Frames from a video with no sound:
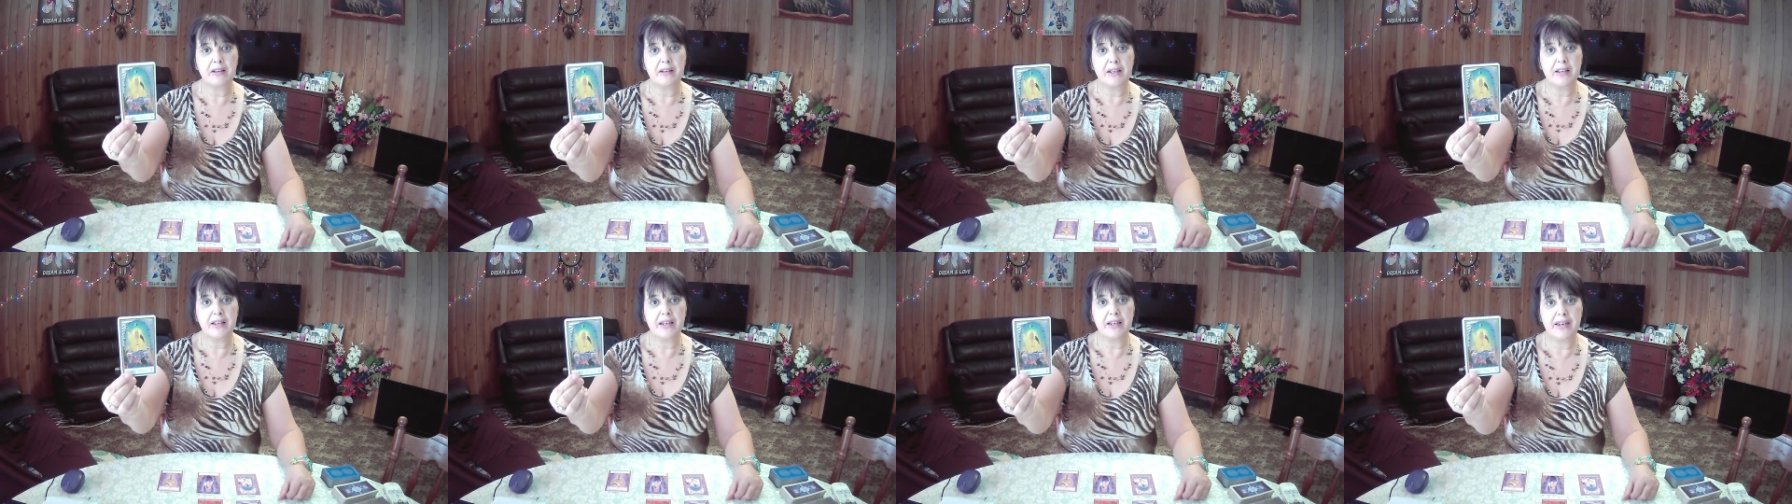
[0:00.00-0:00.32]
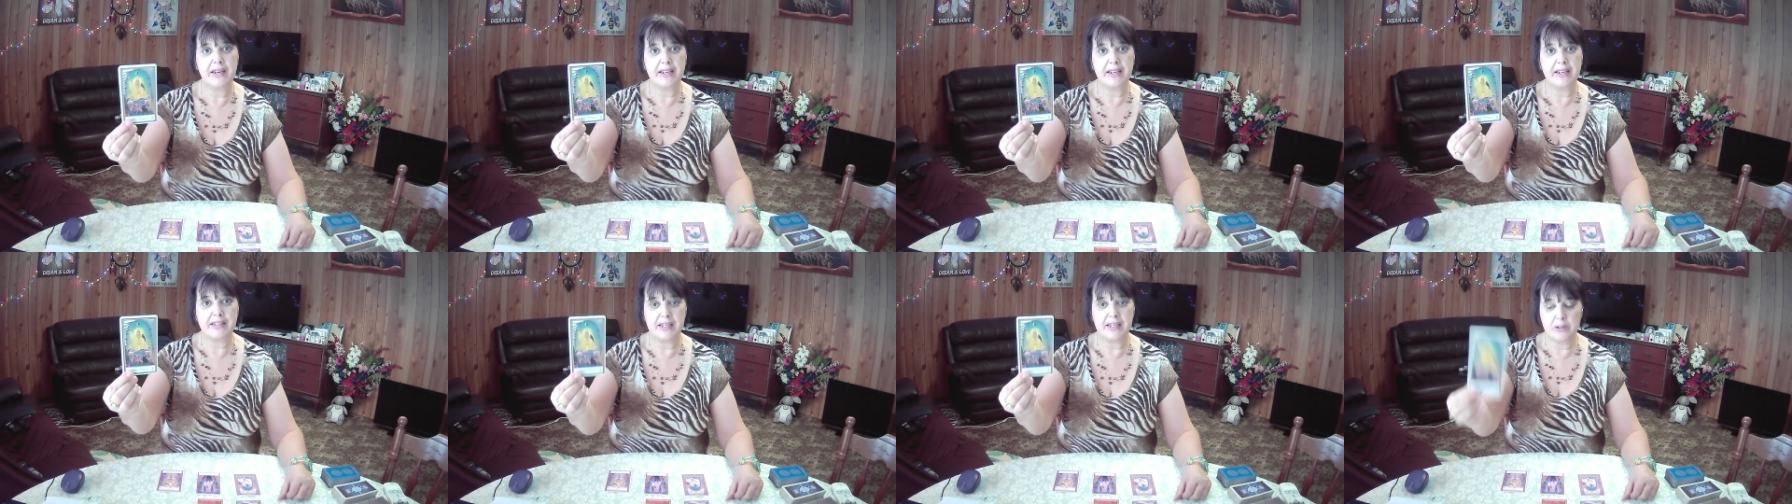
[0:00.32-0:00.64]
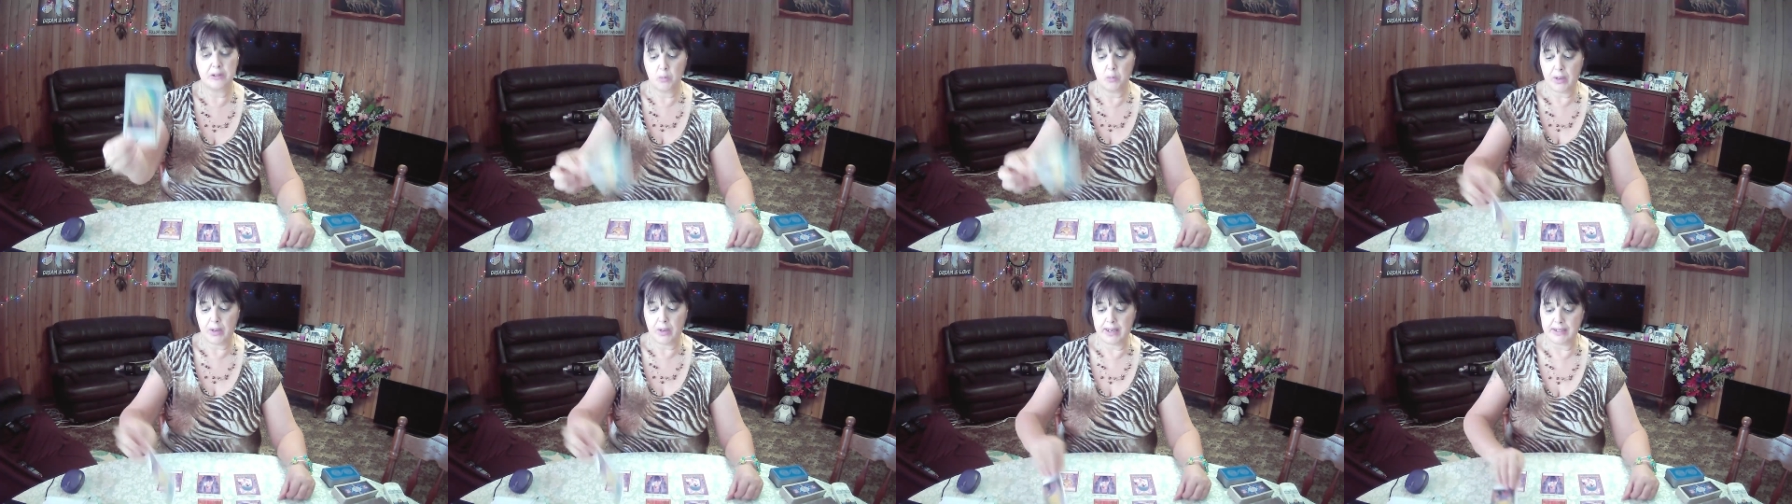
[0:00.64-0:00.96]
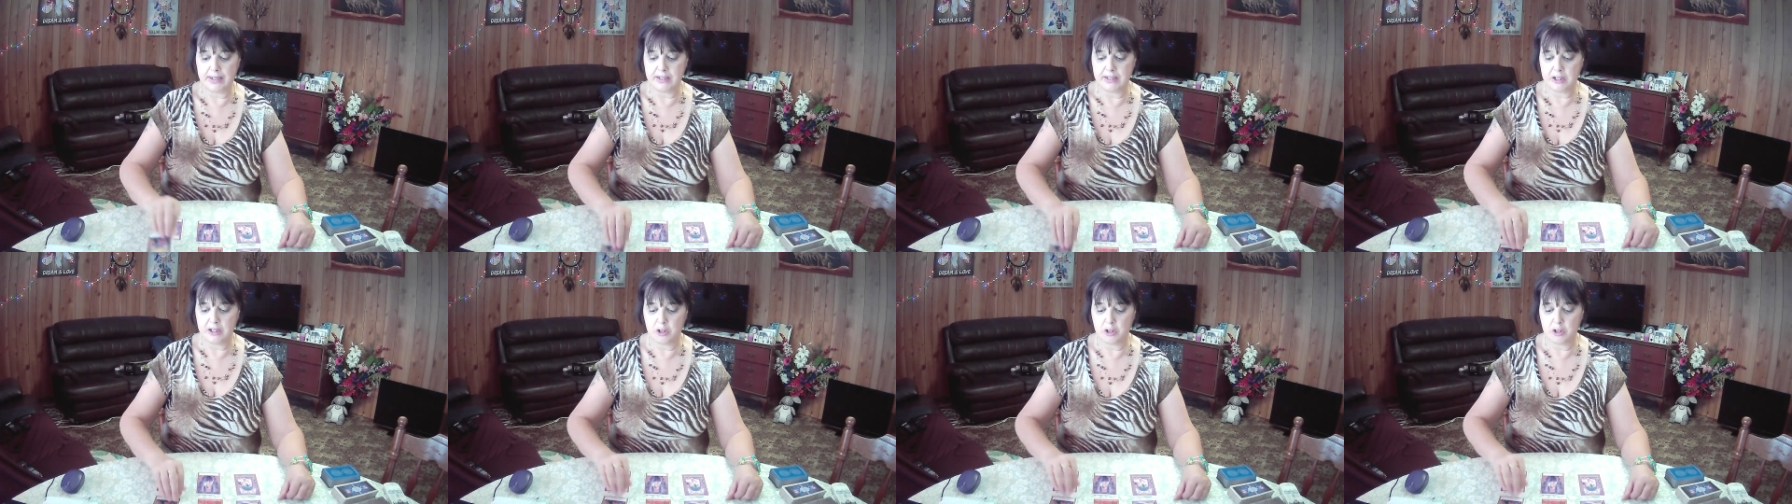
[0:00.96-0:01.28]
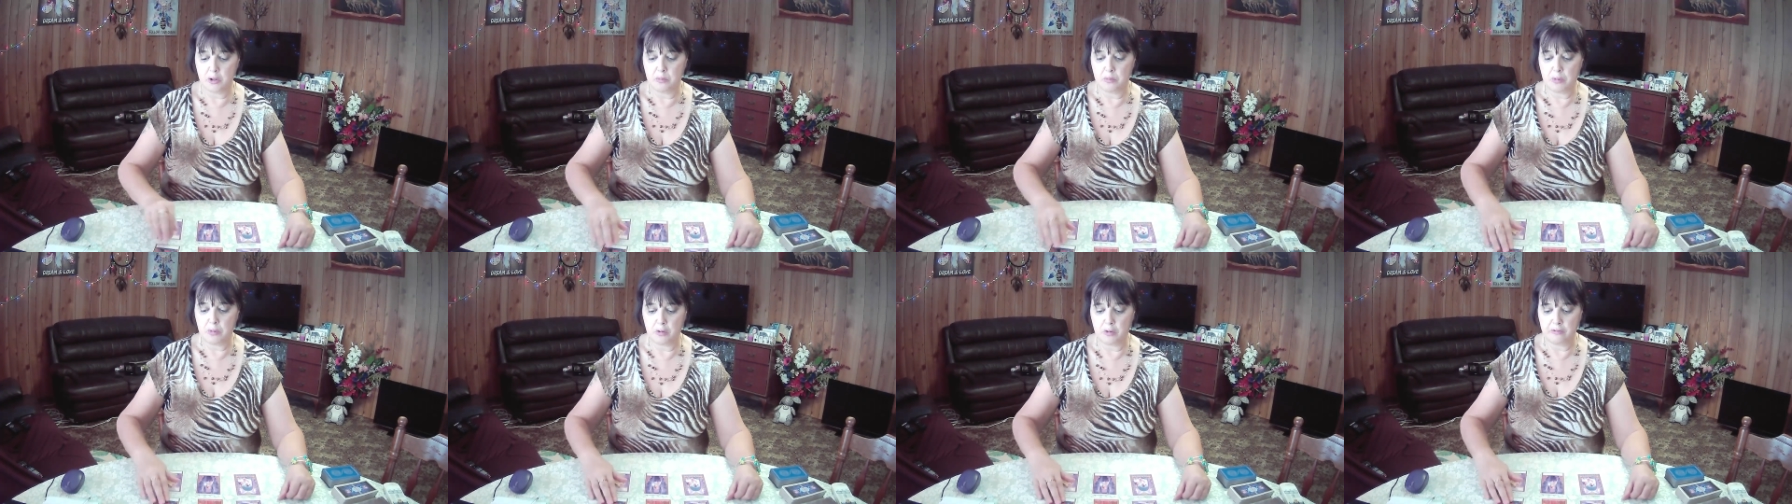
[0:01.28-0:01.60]
connecting ways
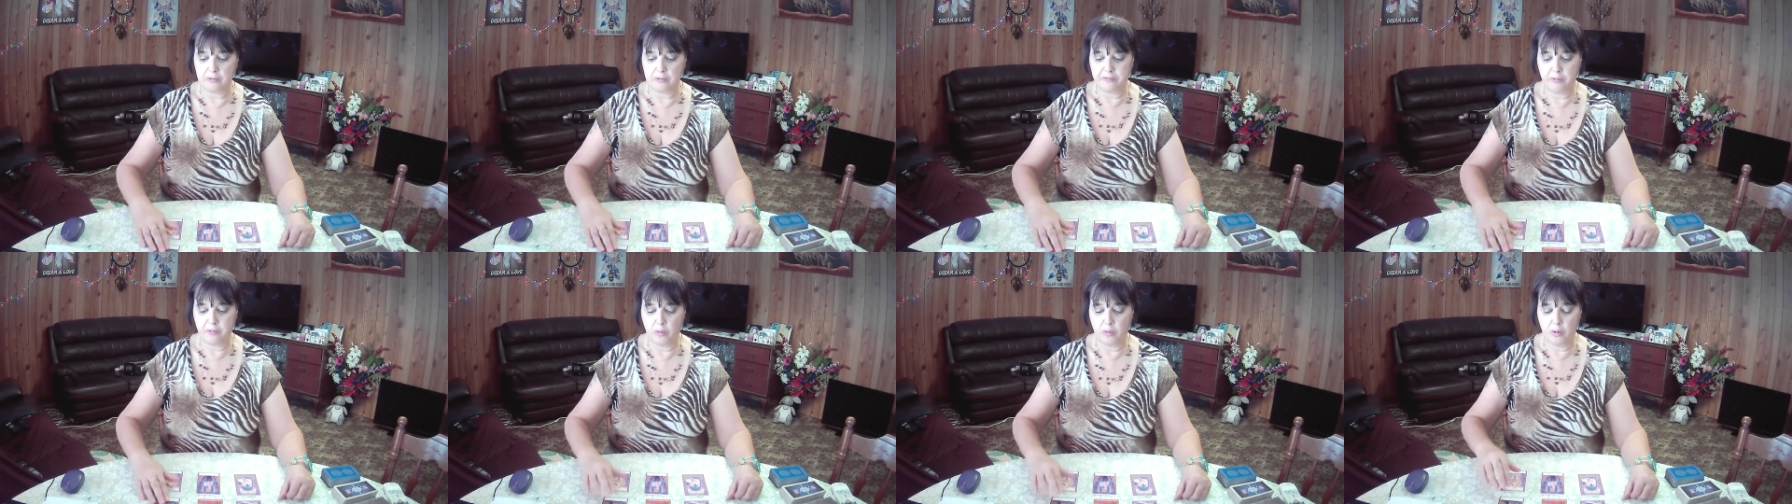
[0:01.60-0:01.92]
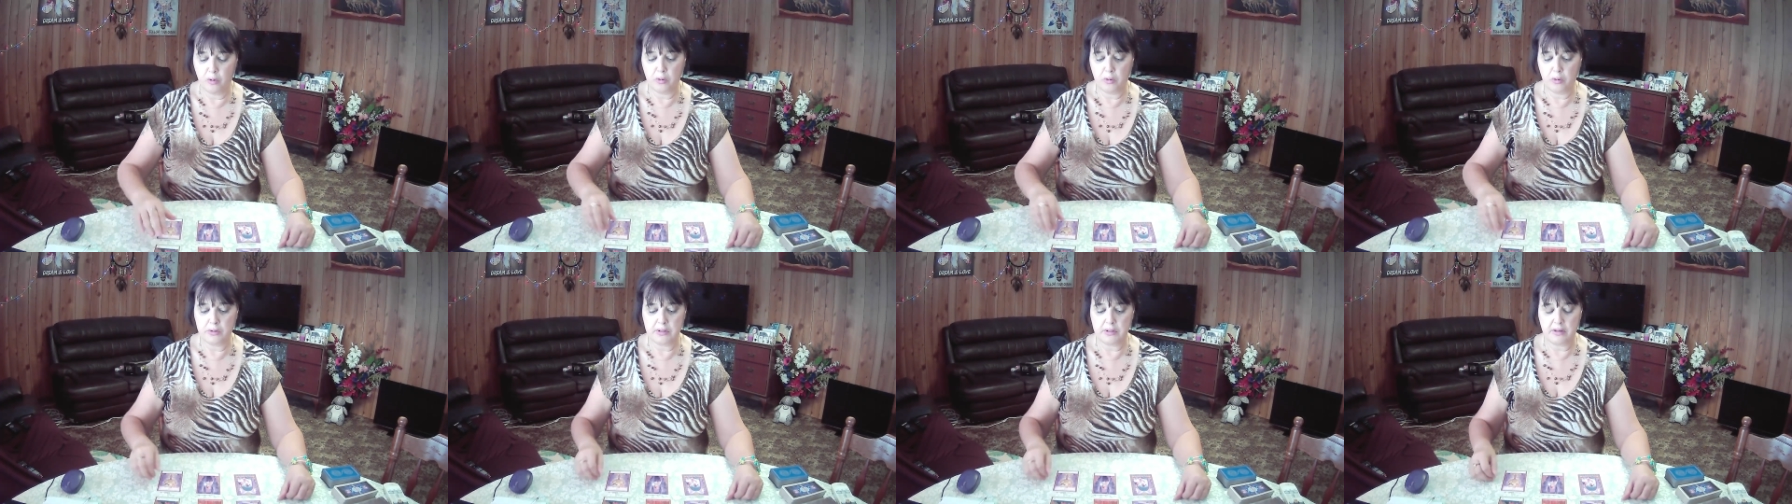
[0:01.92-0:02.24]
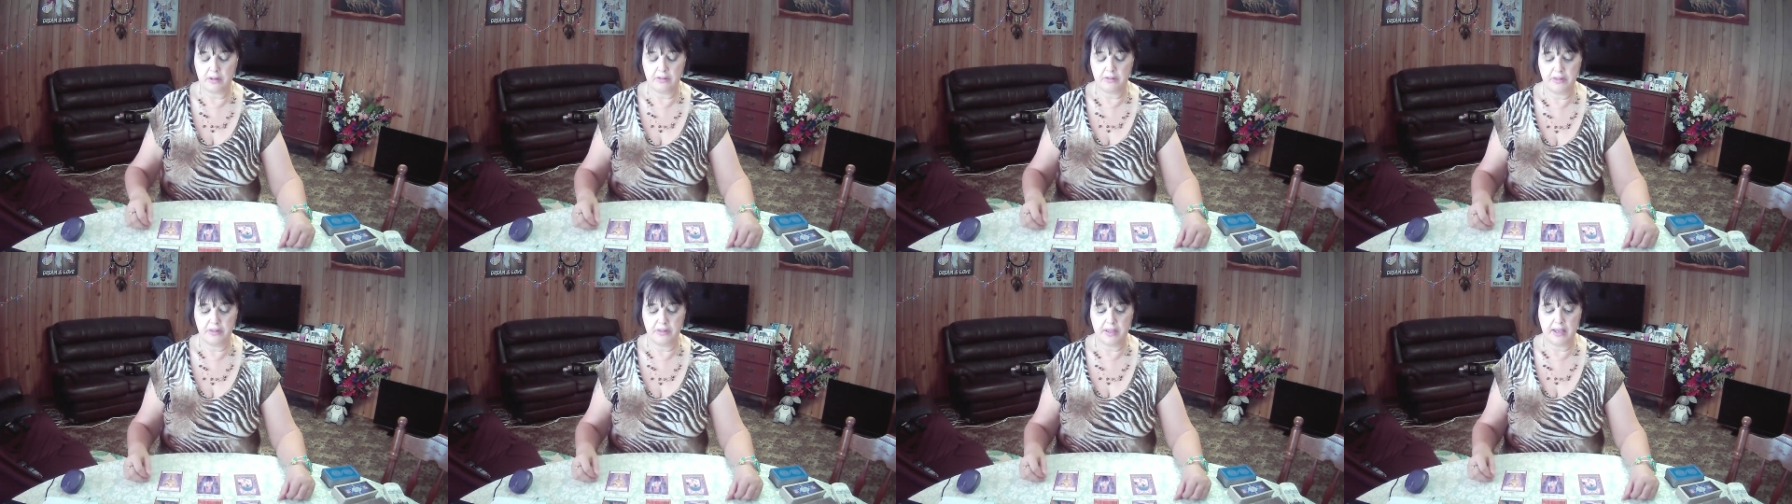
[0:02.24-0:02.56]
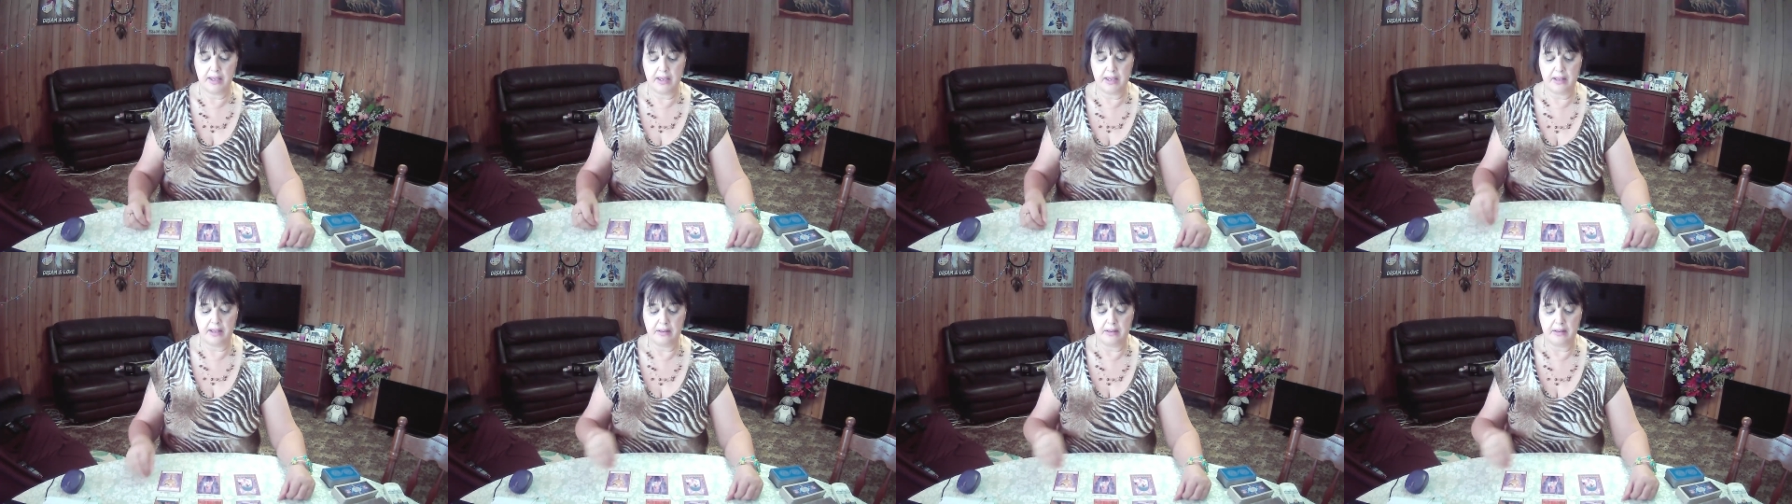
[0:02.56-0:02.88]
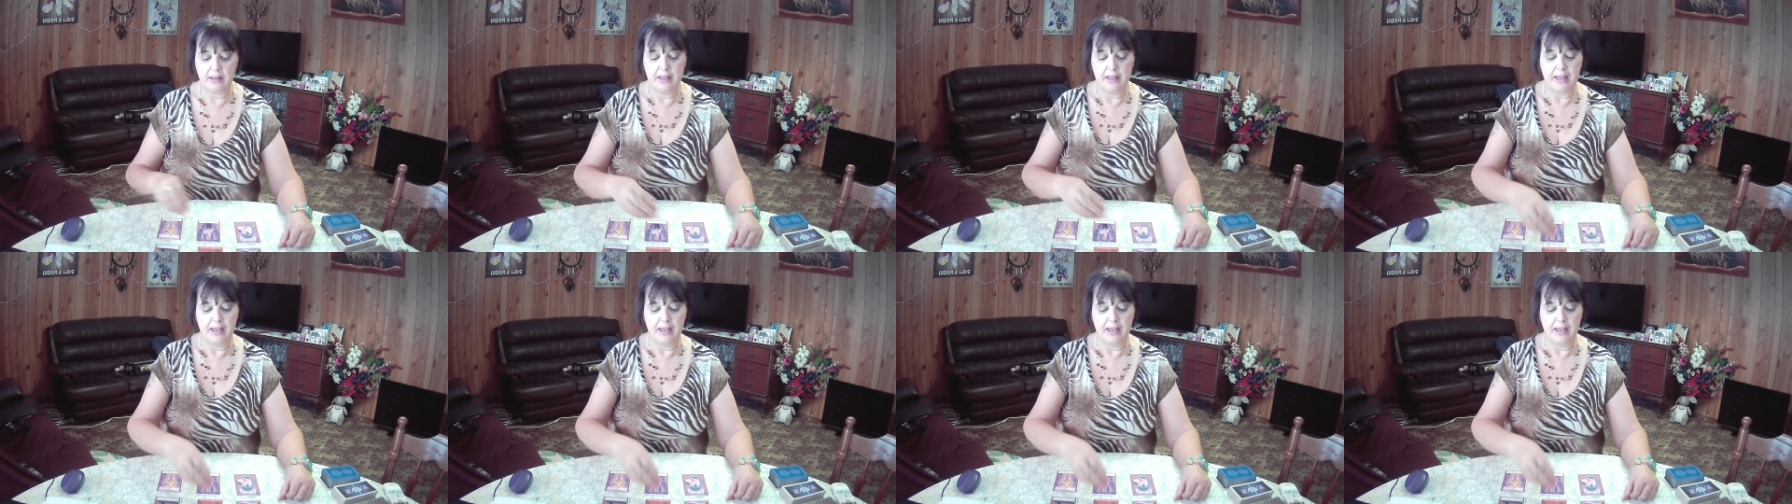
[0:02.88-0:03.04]
to move forward there.